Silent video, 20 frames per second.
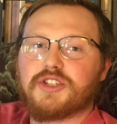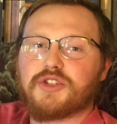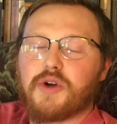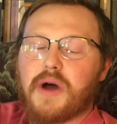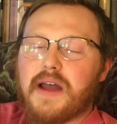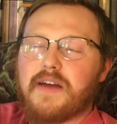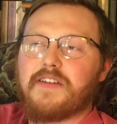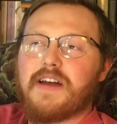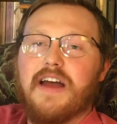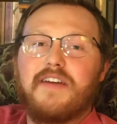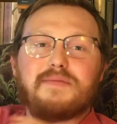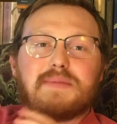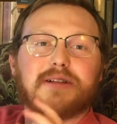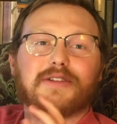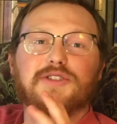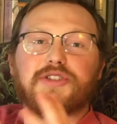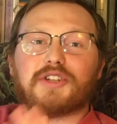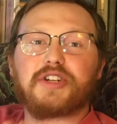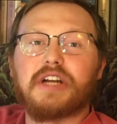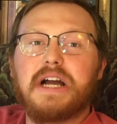So I've
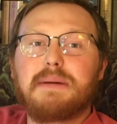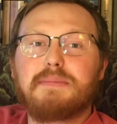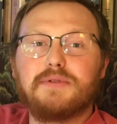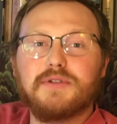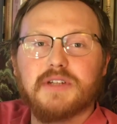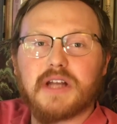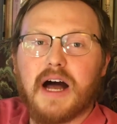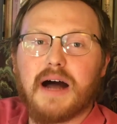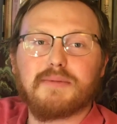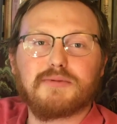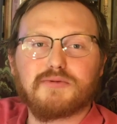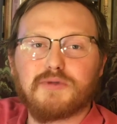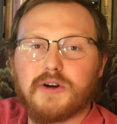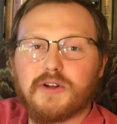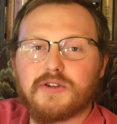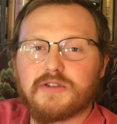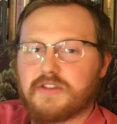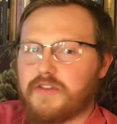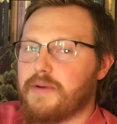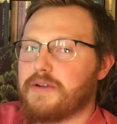mentioned a couple top
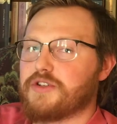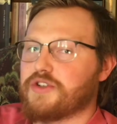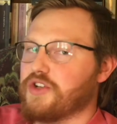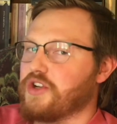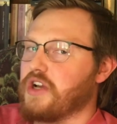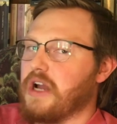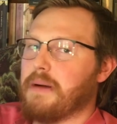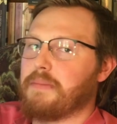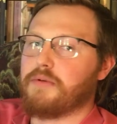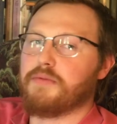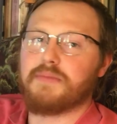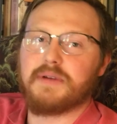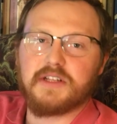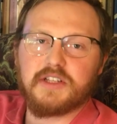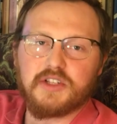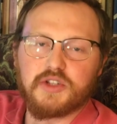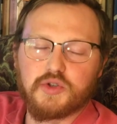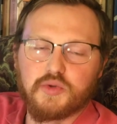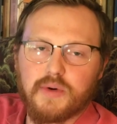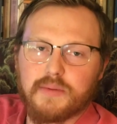dwellers, I mentioned a couple mid
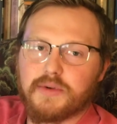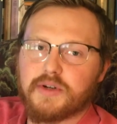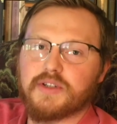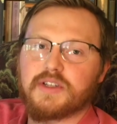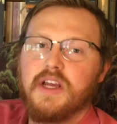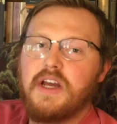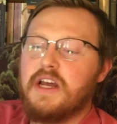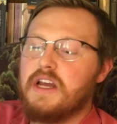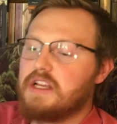swimmers,